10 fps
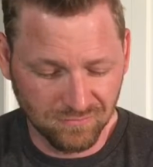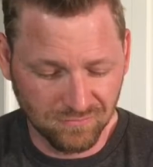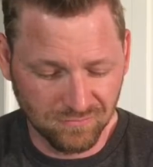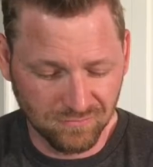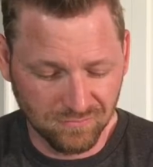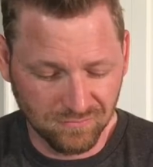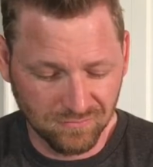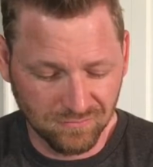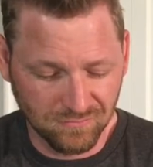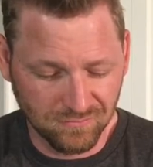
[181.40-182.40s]

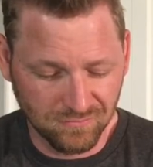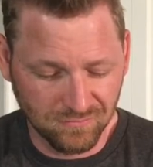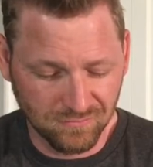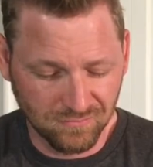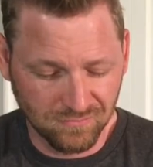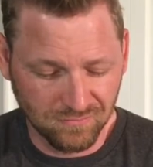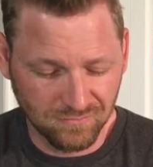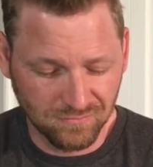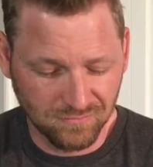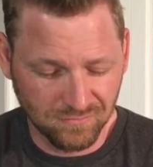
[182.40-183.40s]

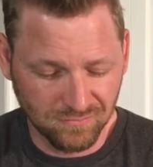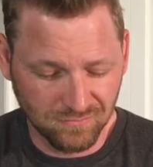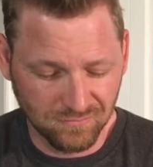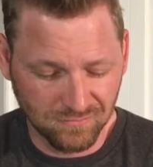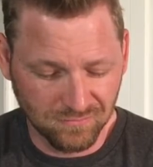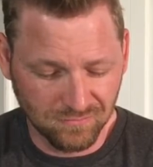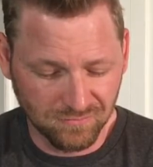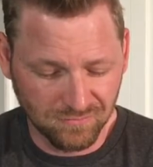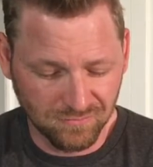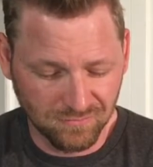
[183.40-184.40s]

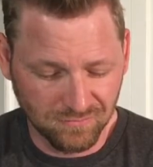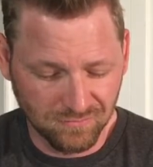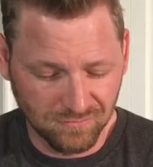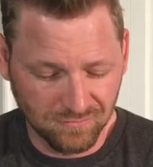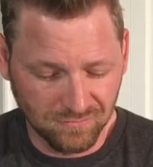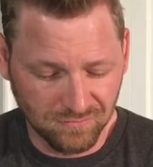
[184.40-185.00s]
[no speech]